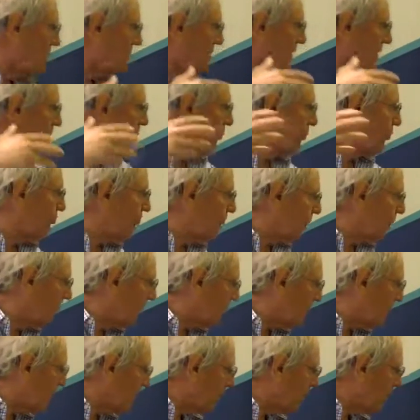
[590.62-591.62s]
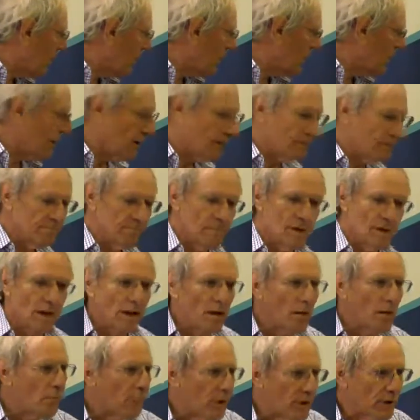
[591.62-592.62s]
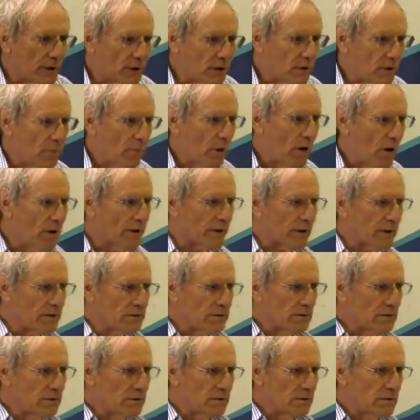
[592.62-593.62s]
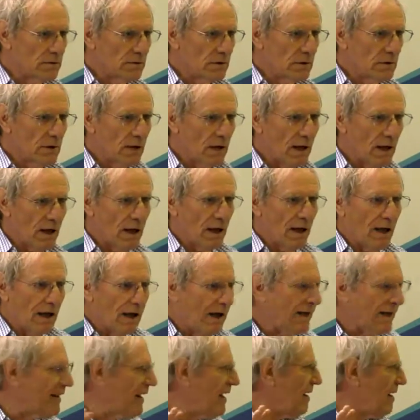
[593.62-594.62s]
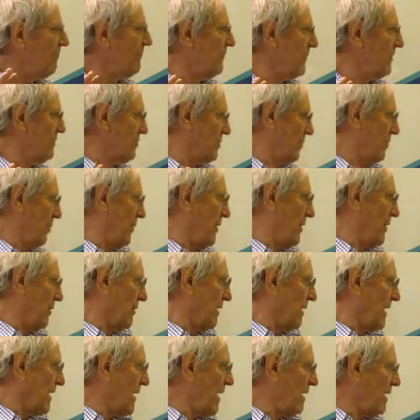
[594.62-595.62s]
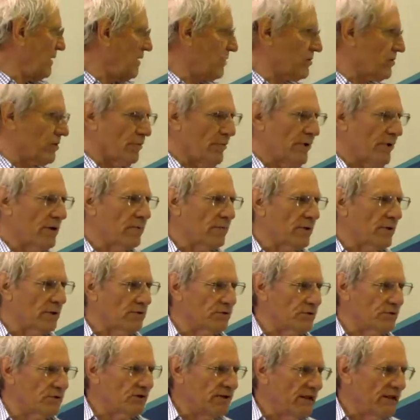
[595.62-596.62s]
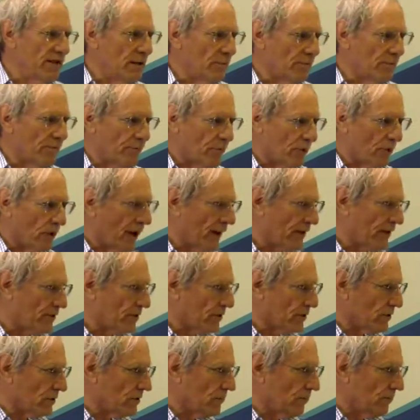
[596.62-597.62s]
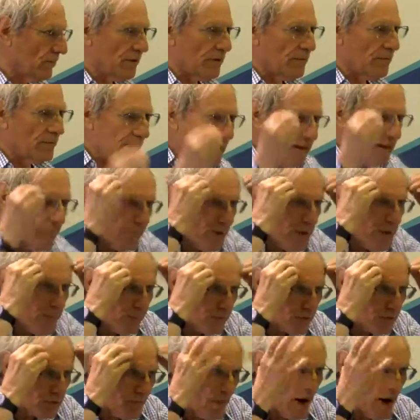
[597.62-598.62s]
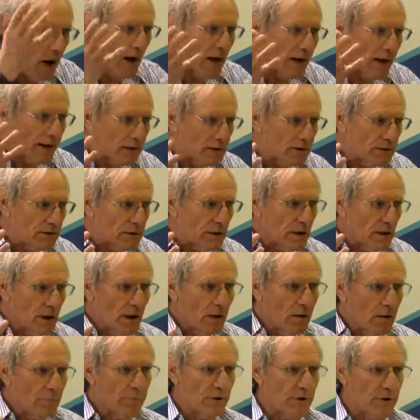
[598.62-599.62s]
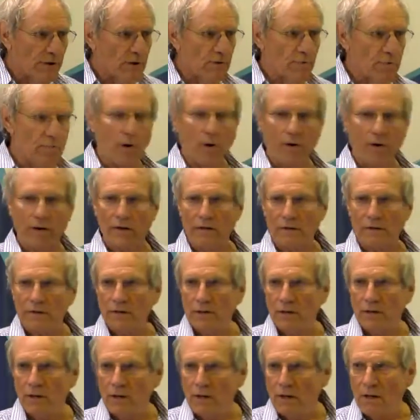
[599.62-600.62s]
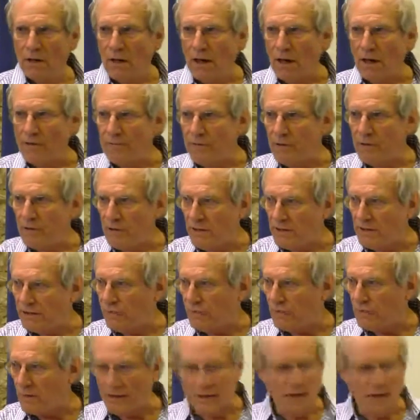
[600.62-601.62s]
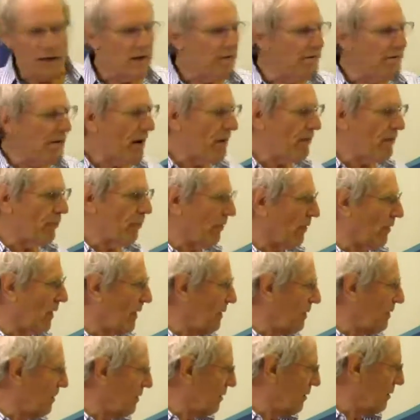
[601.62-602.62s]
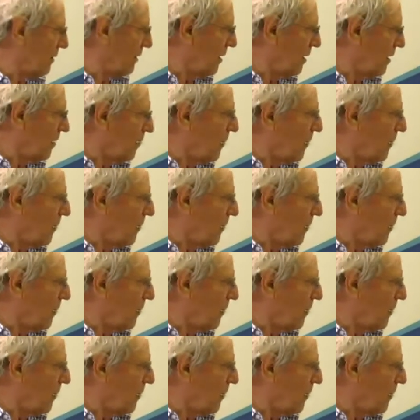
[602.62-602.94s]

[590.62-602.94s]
improvement. Right? Political parties they haven't disappeared. They can't disappear because you need them for elections. But in people's minds, political parties have literally evaporated. My